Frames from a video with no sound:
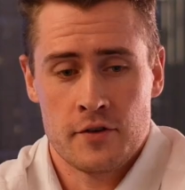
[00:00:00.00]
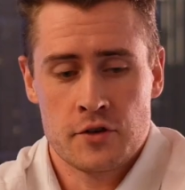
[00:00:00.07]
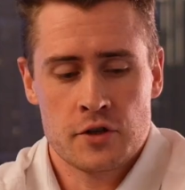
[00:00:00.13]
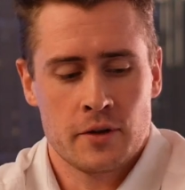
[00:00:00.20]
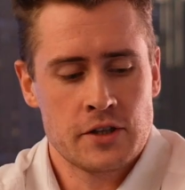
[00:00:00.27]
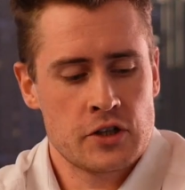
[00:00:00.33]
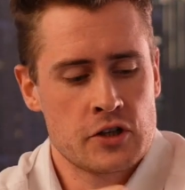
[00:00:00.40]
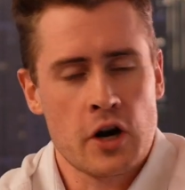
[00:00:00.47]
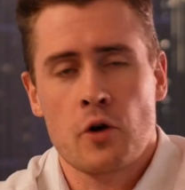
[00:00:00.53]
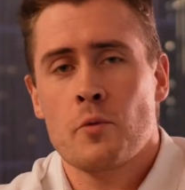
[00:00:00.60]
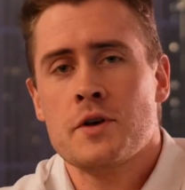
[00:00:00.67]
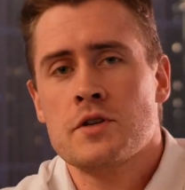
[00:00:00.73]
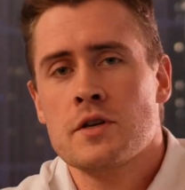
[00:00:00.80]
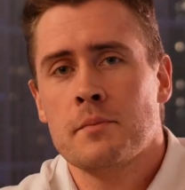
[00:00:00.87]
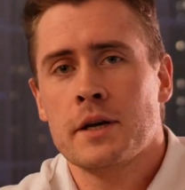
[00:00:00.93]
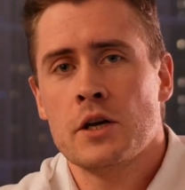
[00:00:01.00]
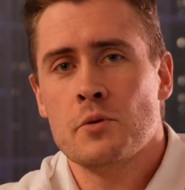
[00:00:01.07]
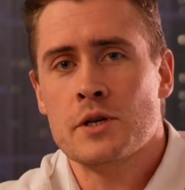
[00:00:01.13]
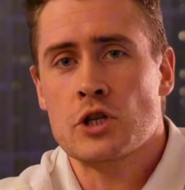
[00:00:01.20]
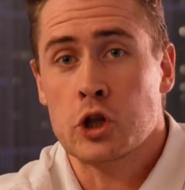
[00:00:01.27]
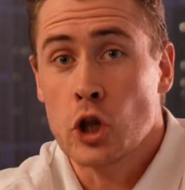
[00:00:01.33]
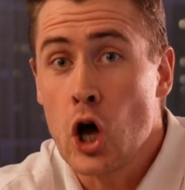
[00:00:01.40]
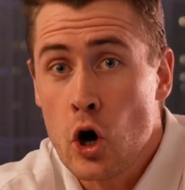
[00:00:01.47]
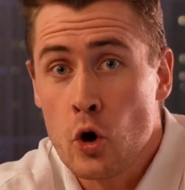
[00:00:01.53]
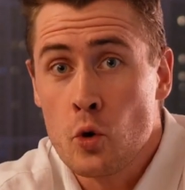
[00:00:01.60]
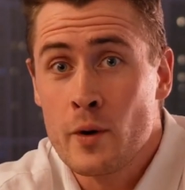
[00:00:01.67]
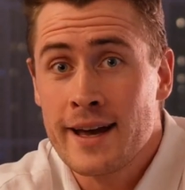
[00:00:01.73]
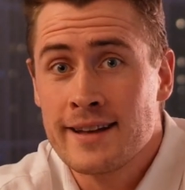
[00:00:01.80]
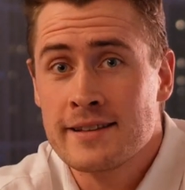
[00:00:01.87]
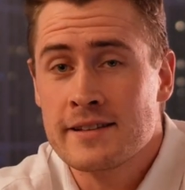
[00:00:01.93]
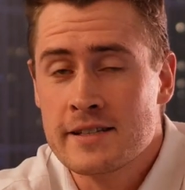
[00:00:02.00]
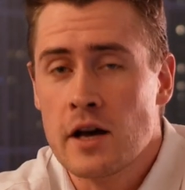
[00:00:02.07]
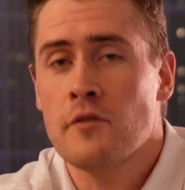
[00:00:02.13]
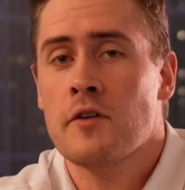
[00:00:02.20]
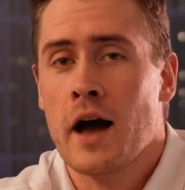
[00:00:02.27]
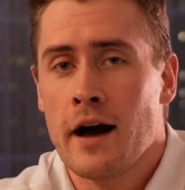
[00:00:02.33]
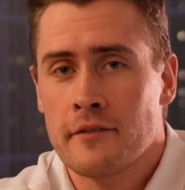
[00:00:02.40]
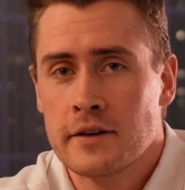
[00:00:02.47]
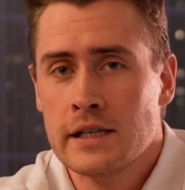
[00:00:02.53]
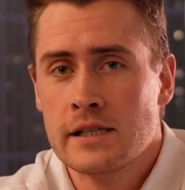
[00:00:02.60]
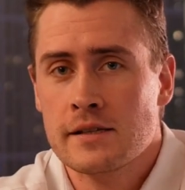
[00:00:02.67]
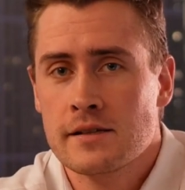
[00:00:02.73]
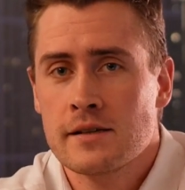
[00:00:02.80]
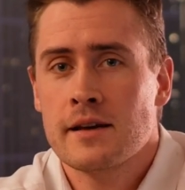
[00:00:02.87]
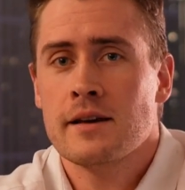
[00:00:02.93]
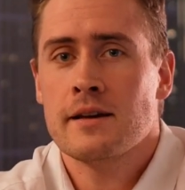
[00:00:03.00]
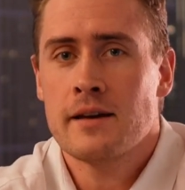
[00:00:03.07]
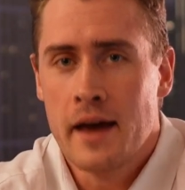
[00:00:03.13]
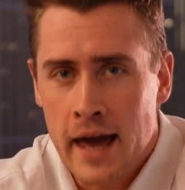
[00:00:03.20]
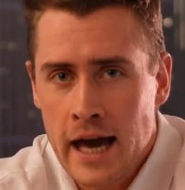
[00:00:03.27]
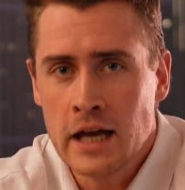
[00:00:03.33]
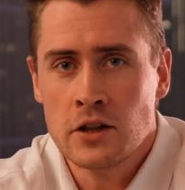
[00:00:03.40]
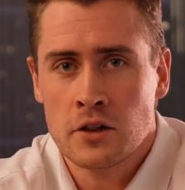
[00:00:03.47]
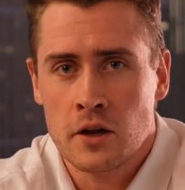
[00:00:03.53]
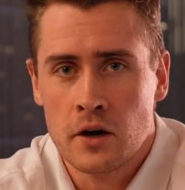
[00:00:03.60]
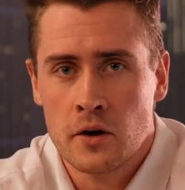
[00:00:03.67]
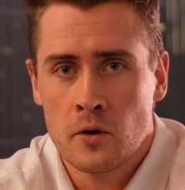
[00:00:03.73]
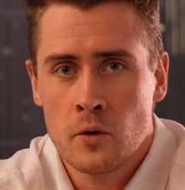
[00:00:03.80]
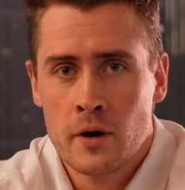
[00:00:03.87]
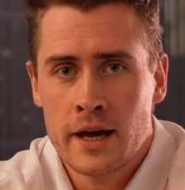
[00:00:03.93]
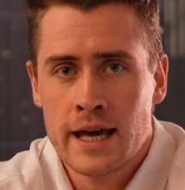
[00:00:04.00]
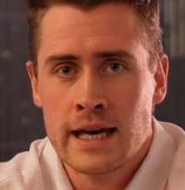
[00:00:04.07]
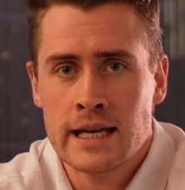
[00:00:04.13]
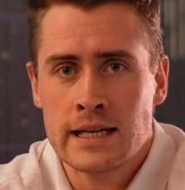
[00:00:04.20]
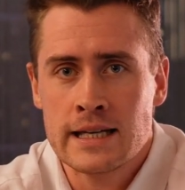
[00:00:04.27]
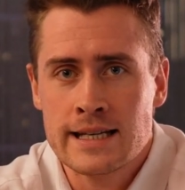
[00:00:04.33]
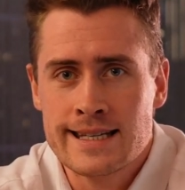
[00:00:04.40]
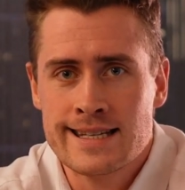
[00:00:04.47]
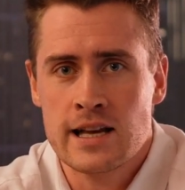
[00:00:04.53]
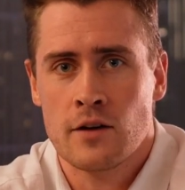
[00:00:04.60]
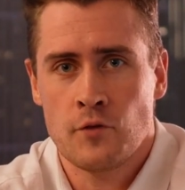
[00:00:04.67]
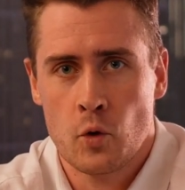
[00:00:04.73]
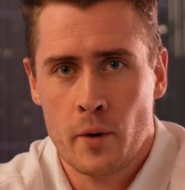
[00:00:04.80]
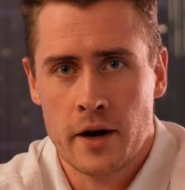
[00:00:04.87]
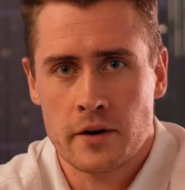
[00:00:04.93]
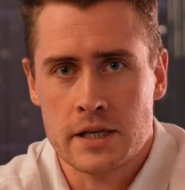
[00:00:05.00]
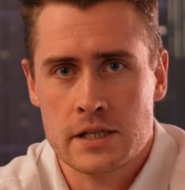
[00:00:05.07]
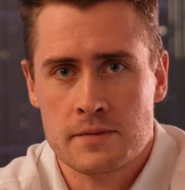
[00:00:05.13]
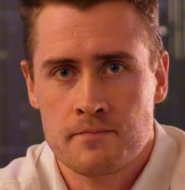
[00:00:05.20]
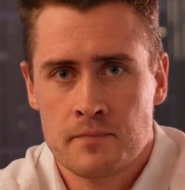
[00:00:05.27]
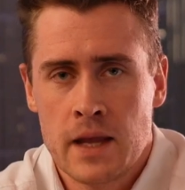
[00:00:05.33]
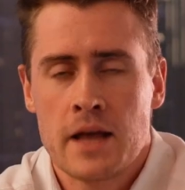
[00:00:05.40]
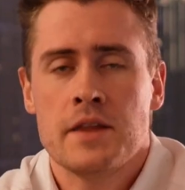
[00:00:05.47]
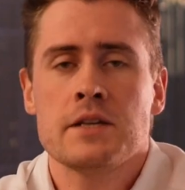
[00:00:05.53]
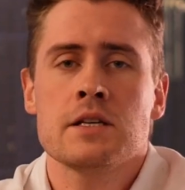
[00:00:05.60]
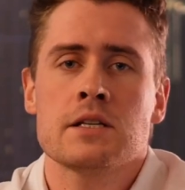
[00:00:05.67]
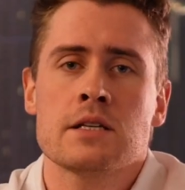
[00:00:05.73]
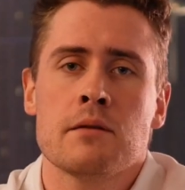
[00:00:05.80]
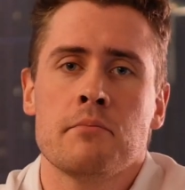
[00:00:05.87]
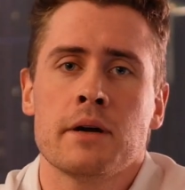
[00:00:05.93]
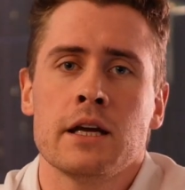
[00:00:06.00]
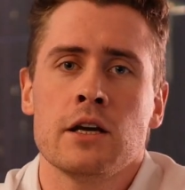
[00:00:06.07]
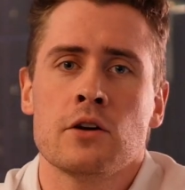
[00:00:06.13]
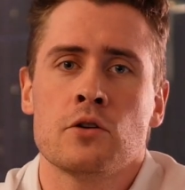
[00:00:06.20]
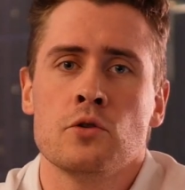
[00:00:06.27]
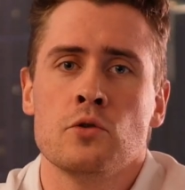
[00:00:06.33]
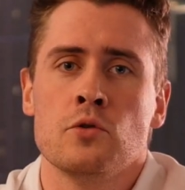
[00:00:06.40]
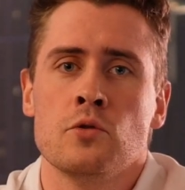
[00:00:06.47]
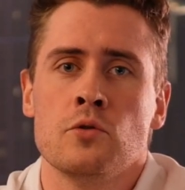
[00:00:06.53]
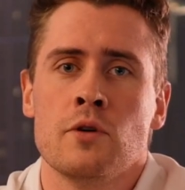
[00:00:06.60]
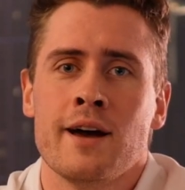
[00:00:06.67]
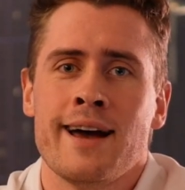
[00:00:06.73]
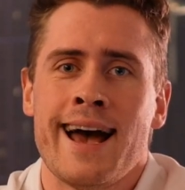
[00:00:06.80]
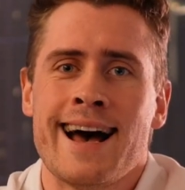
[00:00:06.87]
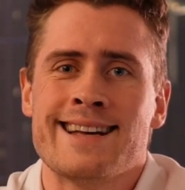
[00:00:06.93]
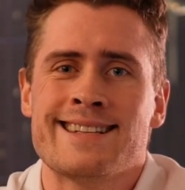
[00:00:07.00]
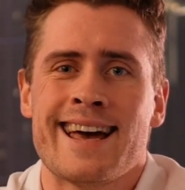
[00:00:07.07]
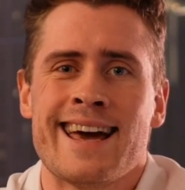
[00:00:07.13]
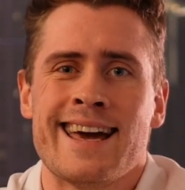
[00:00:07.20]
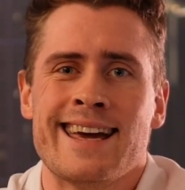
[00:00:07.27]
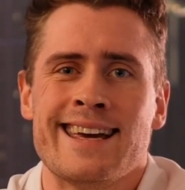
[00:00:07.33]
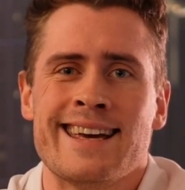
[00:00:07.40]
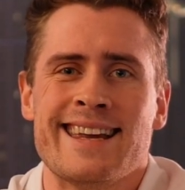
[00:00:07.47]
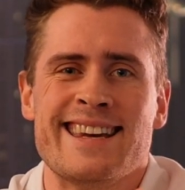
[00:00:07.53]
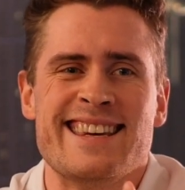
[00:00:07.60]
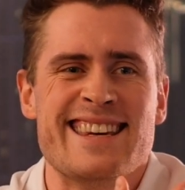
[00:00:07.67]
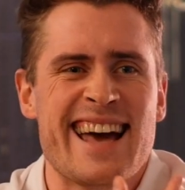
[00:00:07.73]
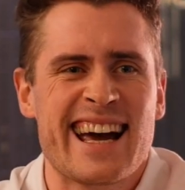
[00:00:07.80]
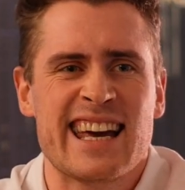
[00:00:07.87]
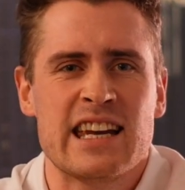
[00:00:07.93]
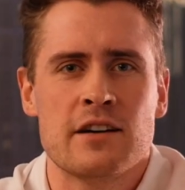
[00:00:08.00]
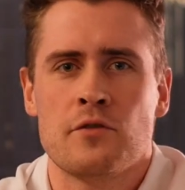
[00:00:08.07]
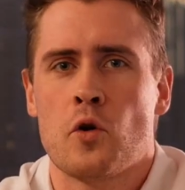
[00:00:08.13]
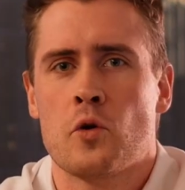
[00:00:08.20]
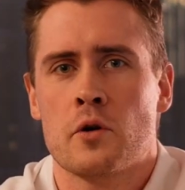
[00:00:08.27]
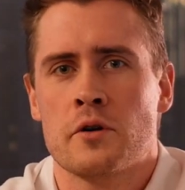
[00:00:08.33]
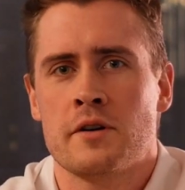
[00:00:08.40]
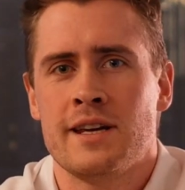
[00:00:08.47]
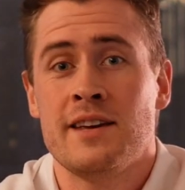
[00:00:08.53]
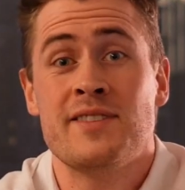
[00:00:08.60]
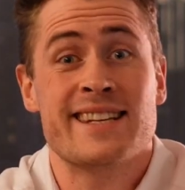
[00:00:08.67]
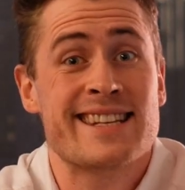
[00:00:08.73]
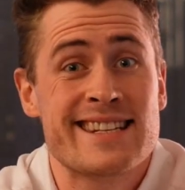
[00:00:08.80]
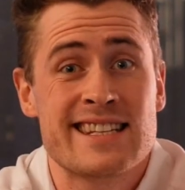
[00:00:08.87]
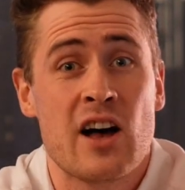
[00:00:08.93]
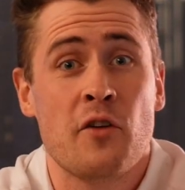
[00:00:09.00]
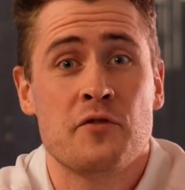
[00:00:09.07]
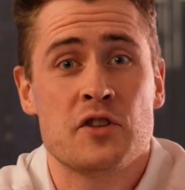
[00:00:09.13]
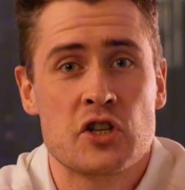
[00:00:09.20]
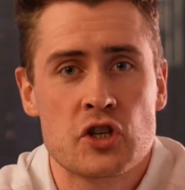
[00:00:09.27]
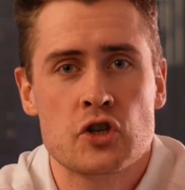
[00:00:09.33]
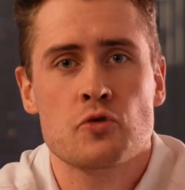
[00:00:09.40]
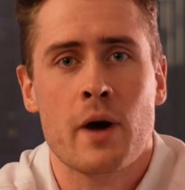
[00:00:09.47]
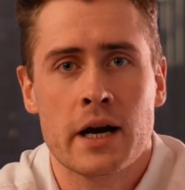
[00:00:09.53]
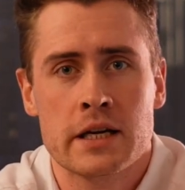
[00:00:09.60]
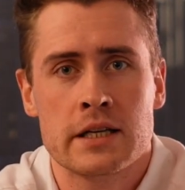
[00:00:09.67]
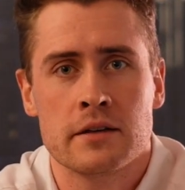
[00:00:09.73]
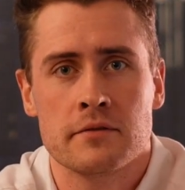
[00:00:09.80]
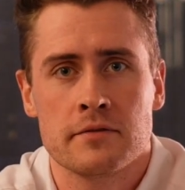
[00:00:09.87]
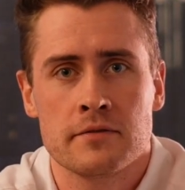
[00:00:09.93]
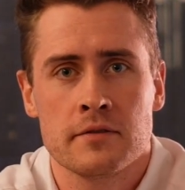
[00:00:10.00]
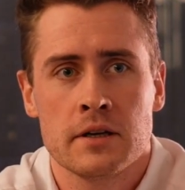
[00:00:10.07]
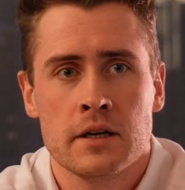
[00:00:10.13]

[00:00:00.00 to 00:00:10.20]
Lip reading: So let's start with somebody who is low in self-confidence and low in self-awareness. This is somebody who has a negative or even self-destructive